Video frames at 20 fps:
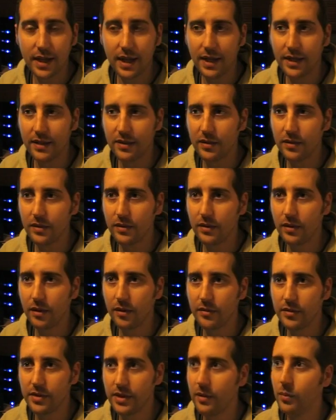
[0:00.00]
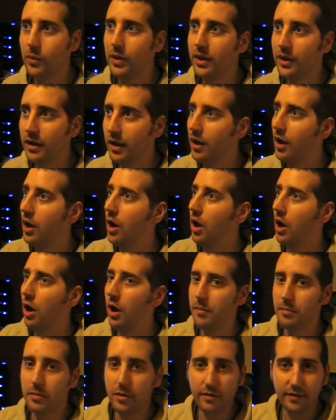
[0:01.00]
and obviously, when I
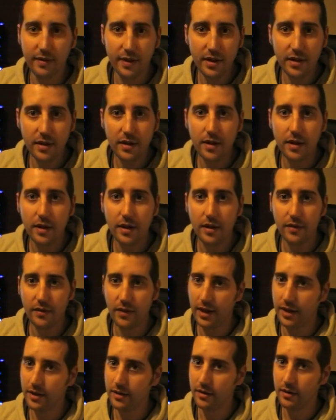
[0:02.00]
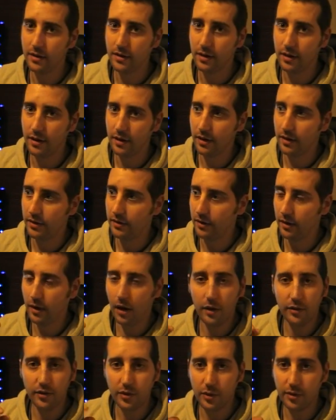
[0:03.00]
move in, then
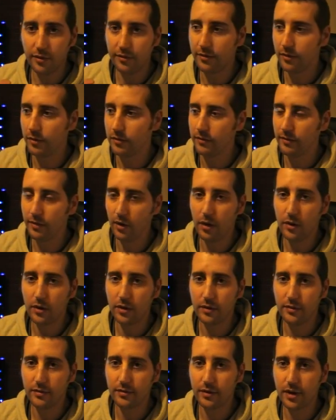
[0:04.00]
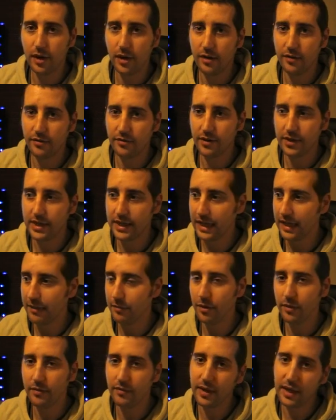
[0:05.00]
I'll do a full vlog of kind of the day
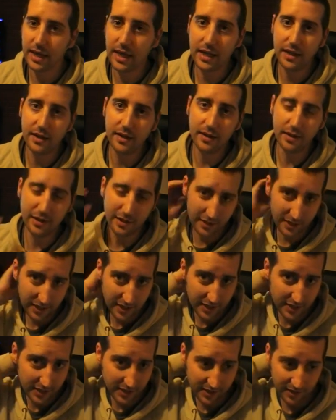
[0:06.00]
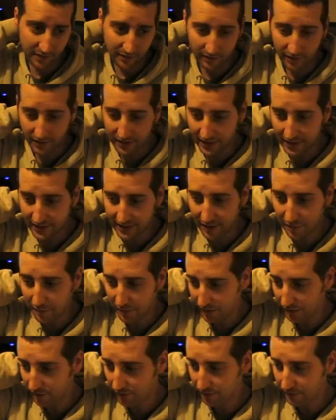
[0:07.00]
moving in and stuff like that. That'd be
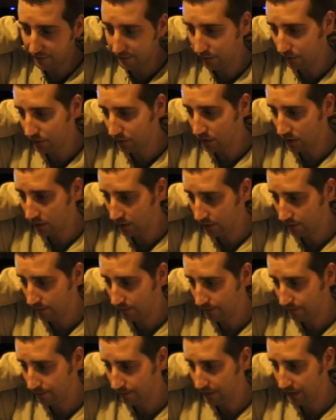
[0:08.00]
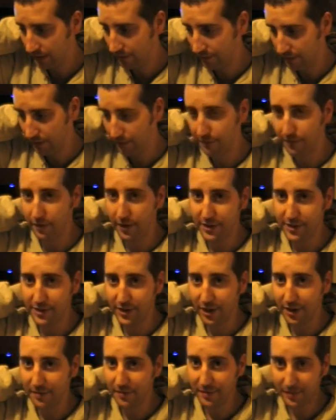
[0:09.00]
a great vlog to do if I could find
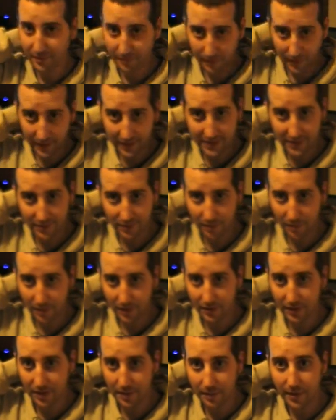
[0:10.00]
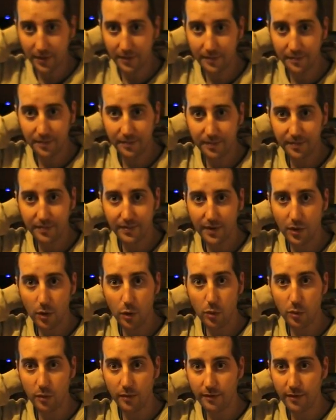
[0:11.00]
time and a place to upload it. But
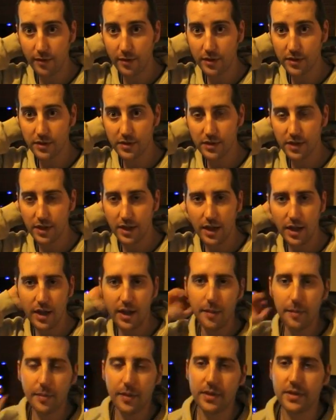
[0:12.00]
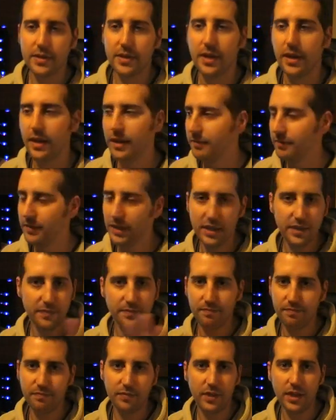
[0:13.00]
oh, focus! But as
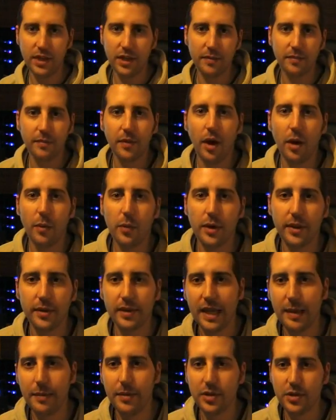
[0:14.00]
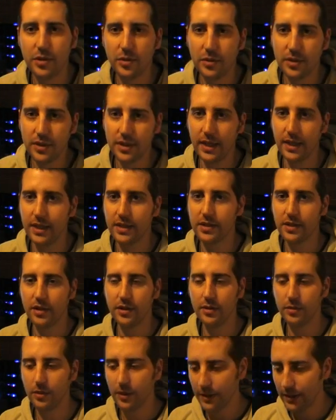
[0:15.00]
you know, I want to keep it short today. So,
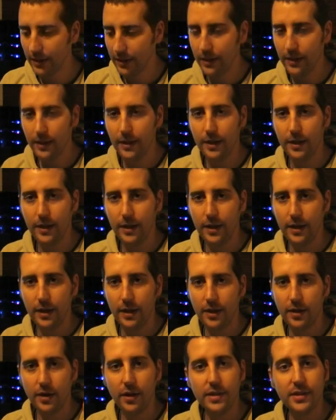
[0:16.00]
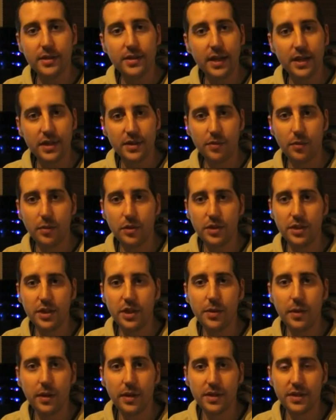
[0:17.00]
guys, thanks for watching.
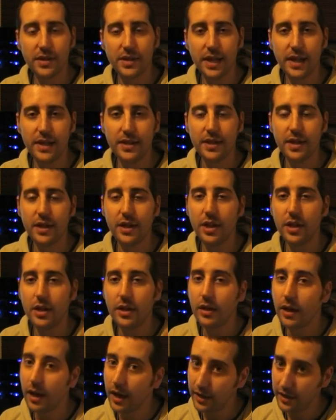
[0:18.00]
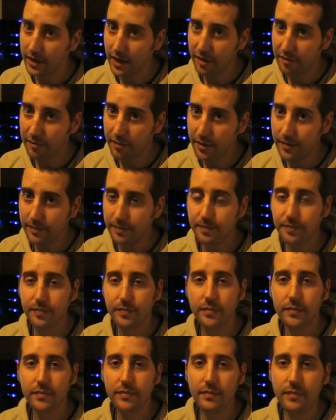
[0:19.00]
You are the Sned, and you have been.
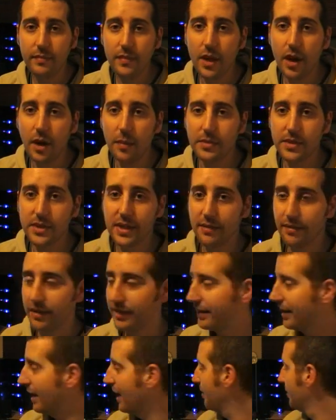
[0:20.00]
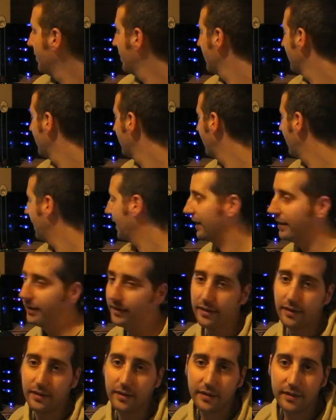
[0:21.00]
I'm Snevan Dam and
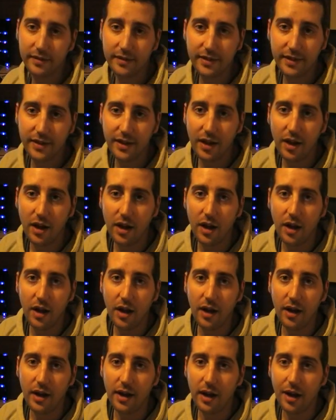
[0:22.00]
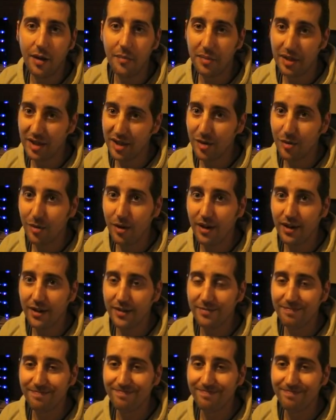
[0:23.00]
I'm being quiet.